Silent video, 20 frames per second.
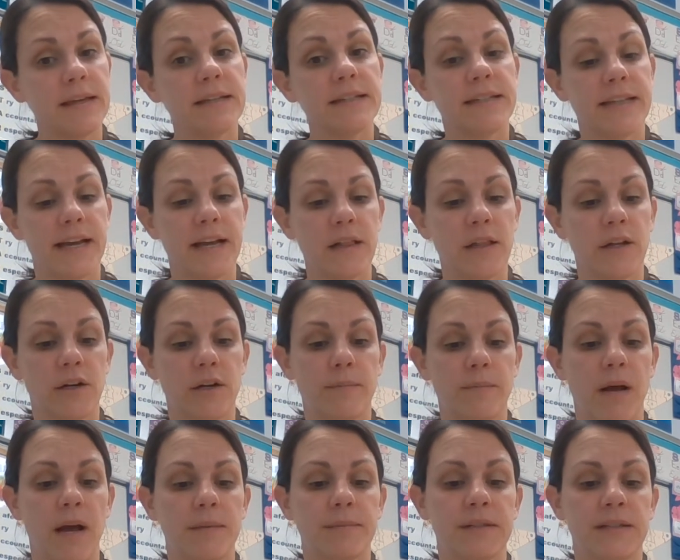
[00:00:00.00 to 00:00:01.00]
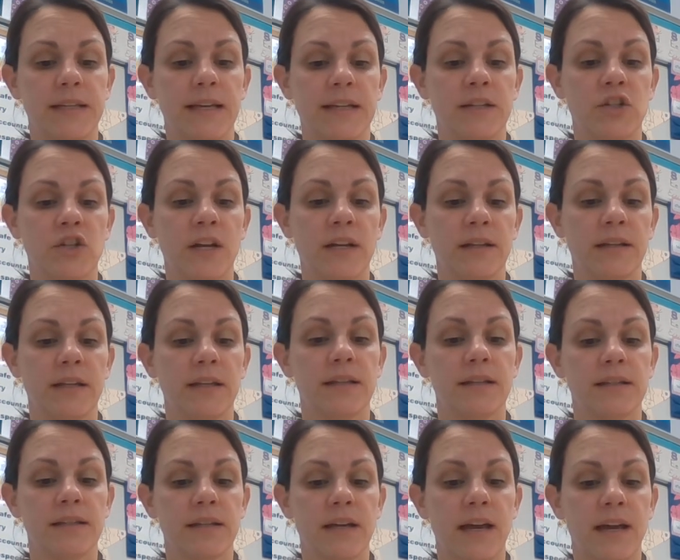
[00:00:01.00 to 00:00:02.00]
"Tell her," Mom said gently
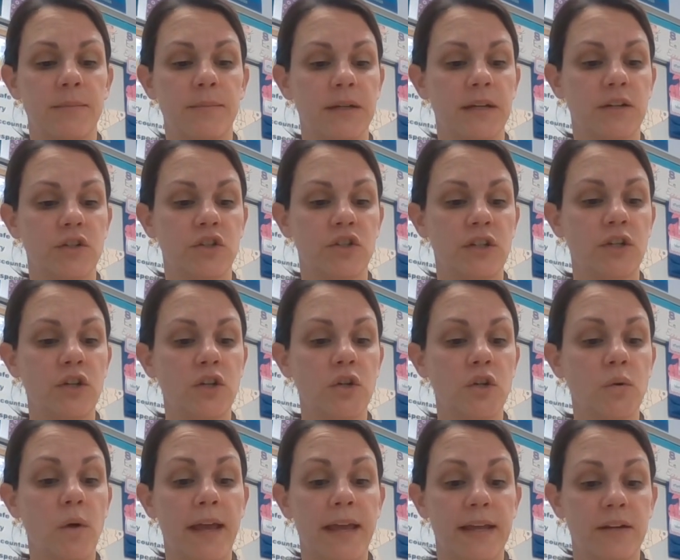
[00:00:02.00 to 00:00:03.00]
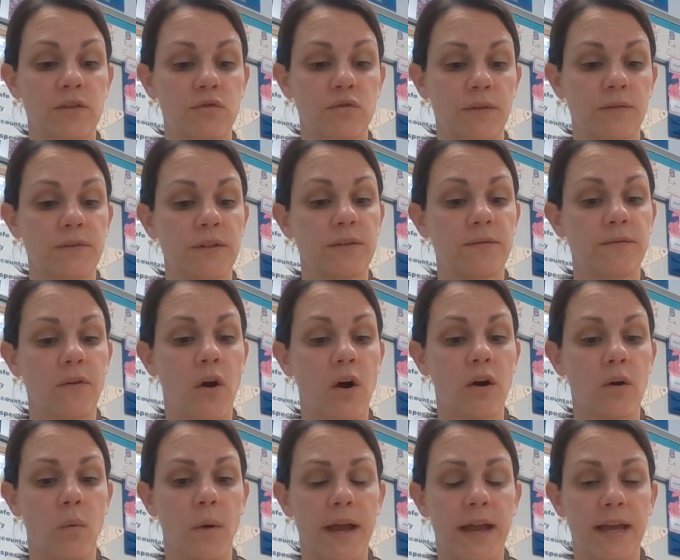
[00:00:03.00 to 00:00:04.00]
this time, because she knew I had drifted far
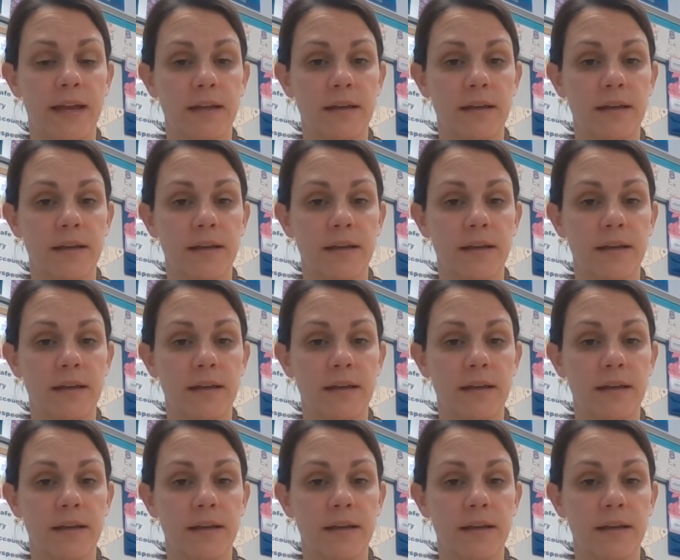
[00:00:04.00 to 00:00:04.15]
away.